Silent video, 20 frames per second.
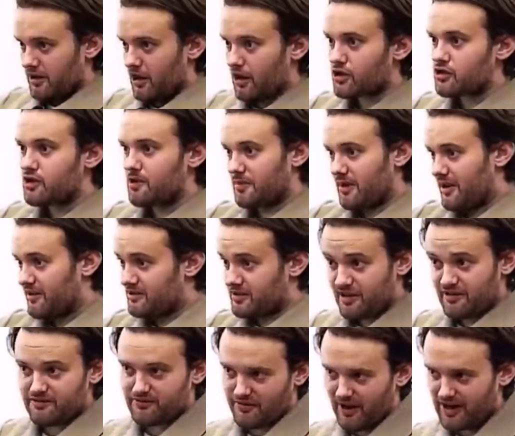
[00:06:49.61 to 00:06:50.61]
Luxury beliefs,
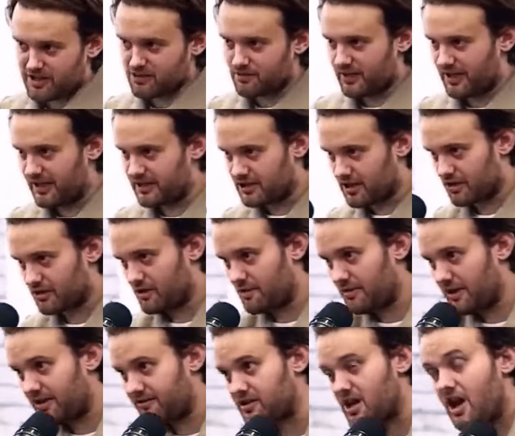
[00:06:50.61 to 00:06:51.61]
fashionable beliefs, luxury
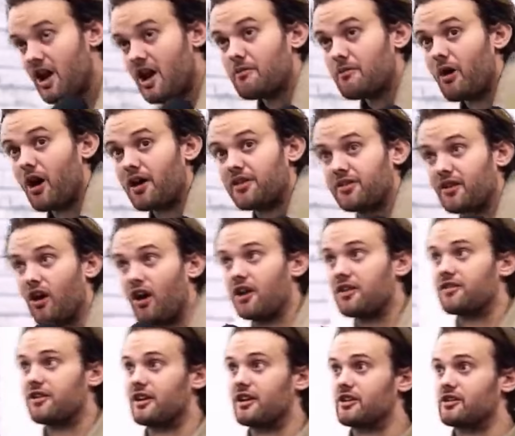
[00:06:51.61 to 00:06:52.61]
beliefs. But I
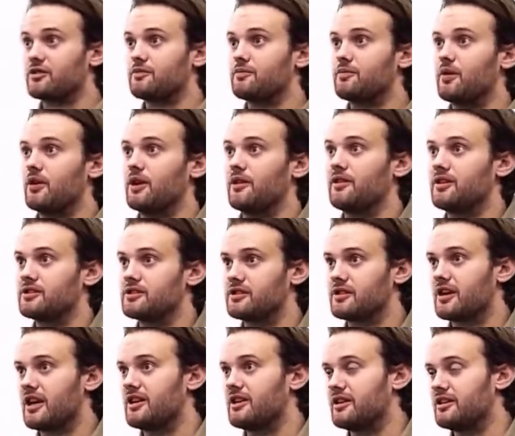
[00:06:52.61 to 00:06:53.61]
think putting this
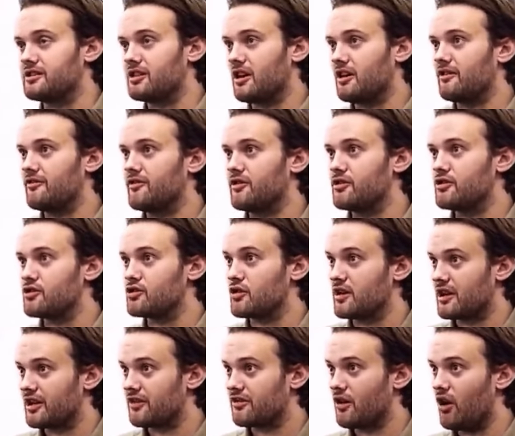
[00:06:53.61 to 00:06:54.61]
again into kind of food and
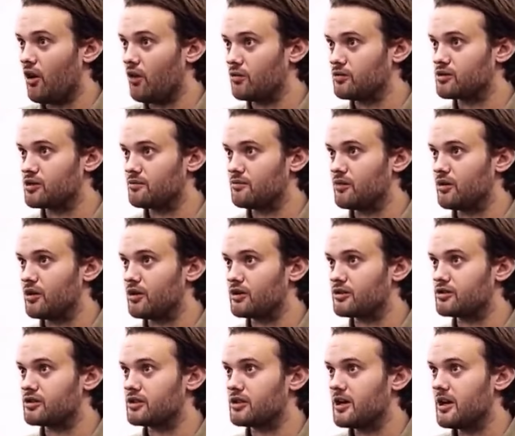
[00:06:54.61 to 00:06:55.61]
drink, the
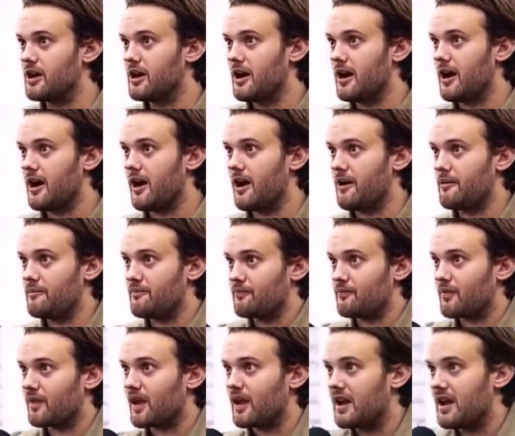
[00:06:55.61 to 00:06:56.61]
ultimate,
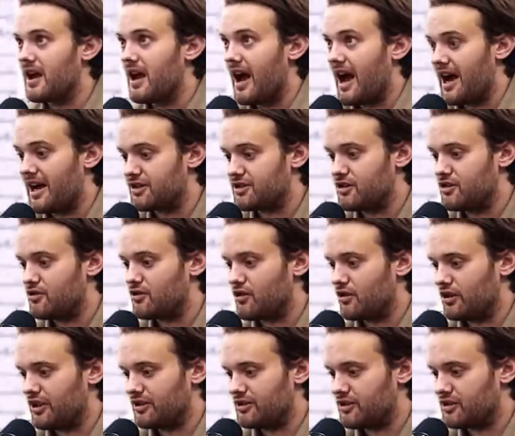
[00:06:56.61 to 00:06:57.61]
as
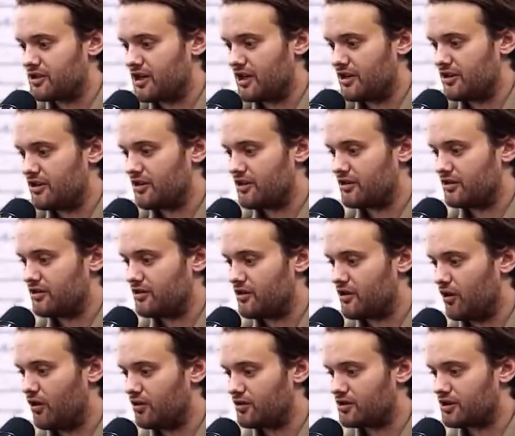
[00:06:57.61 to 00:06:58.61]
you said, you
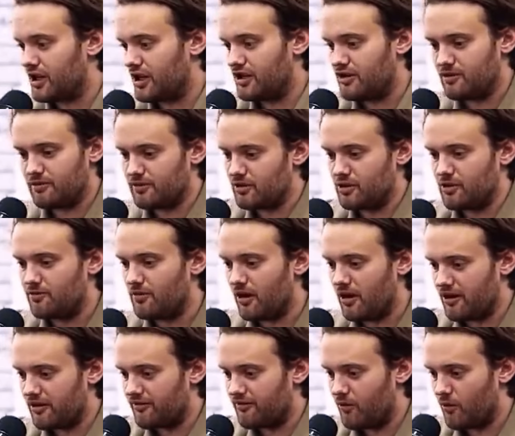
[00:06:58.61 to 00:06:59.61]
can't say you
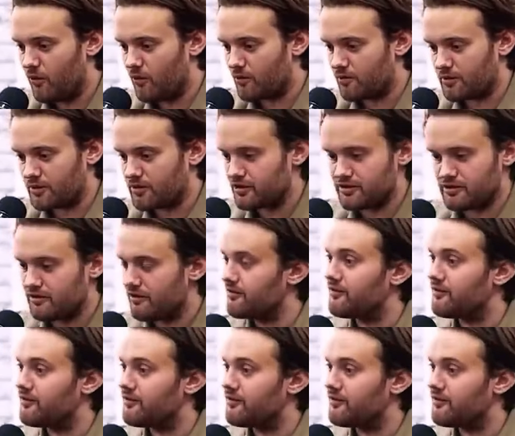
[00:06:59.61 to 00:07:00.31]
buy a Ford because you're a